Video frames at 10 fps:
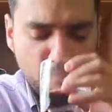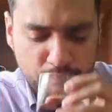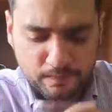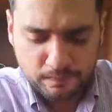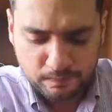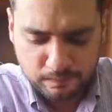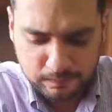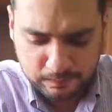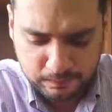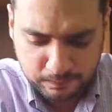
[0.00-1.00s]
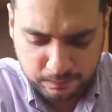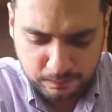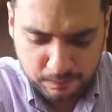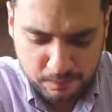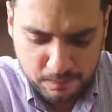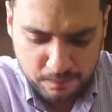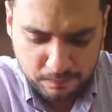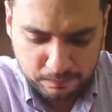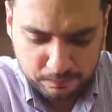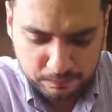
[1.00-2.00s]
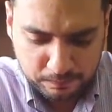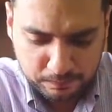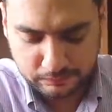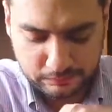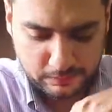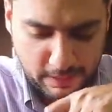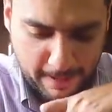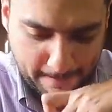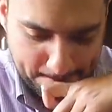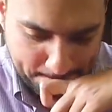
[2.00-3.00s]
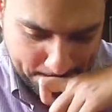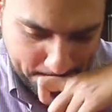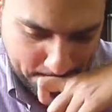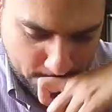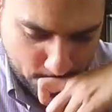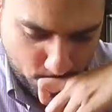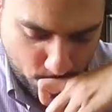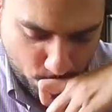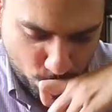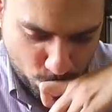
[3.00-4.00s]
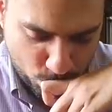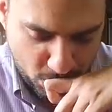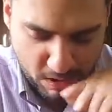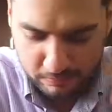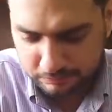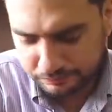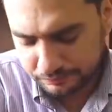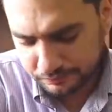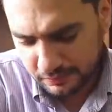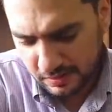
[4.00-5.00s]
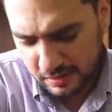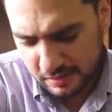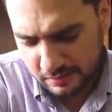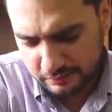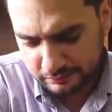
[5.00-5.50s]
(no one is talking)